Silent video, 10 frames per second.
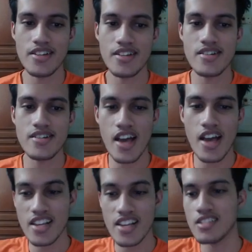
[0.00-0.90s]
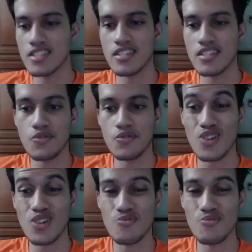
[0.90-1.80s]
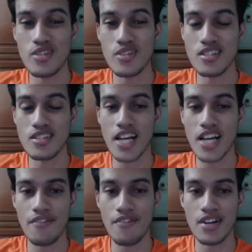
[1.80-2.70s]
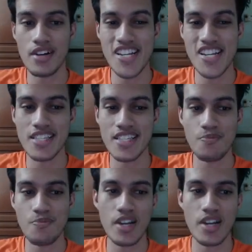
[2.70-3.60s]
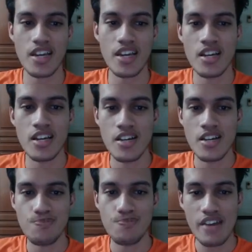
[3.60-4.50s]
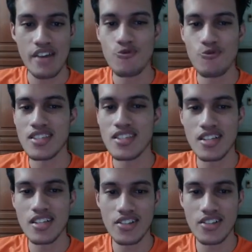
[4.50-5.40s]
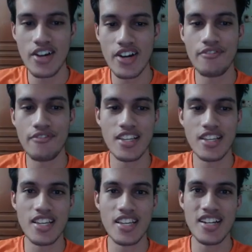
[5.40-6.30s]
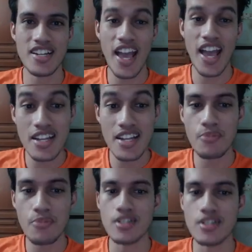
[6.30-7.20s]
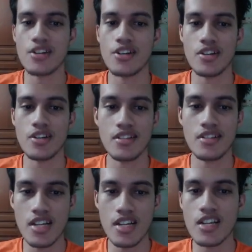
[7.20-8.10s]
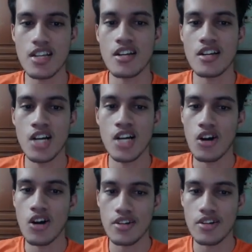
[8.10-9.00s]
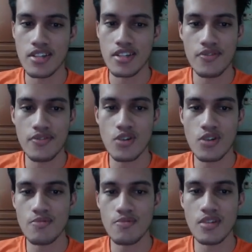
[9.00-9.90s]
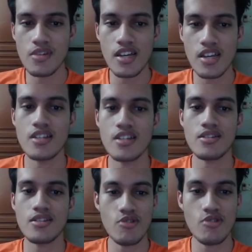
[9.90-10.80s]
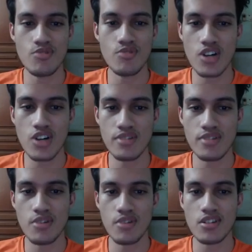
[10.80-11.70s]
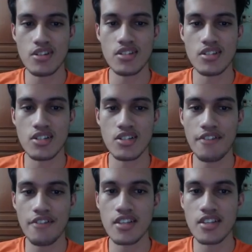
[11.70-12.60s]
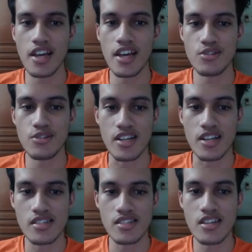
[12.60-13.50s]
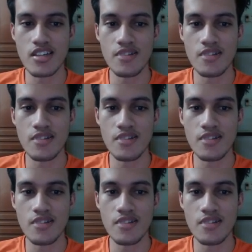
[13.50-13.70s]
Any other save swap, we still have a decent play. But if we see a Scrafty in any position, whether it's the lead or the save swap, it is going to be trouble, because Scrafty, as you can see here,